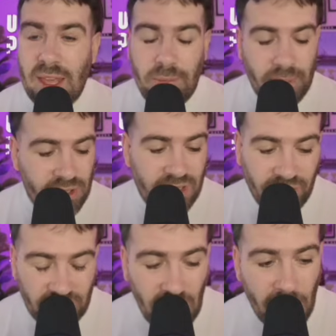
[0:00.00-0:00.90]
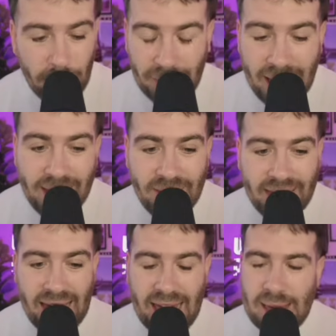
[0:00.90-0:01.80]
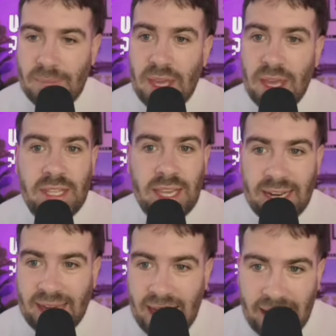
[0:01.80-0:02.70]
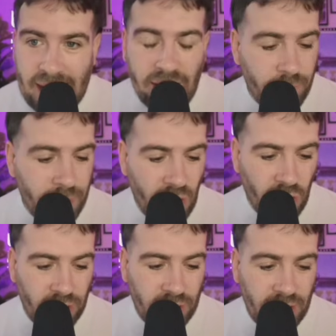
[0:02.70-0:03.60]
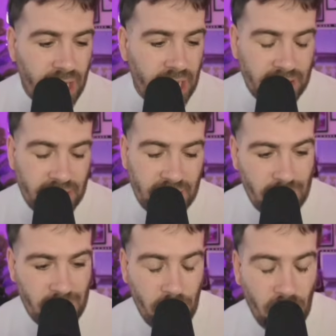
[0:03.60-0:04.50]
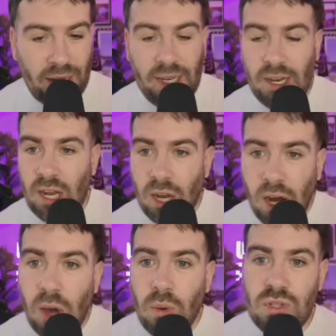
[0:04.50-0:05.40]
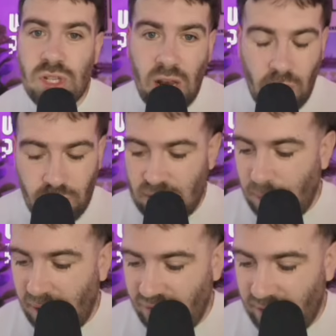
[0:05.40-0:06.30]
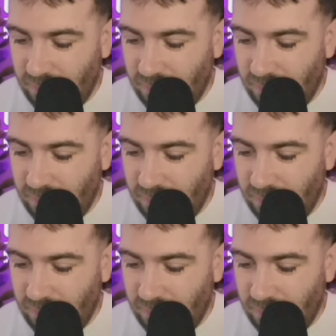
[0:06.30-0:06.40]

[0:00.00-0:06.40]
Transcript: Because if you don't play the game, you're going to get left behind and you're going to be put in loads of bother.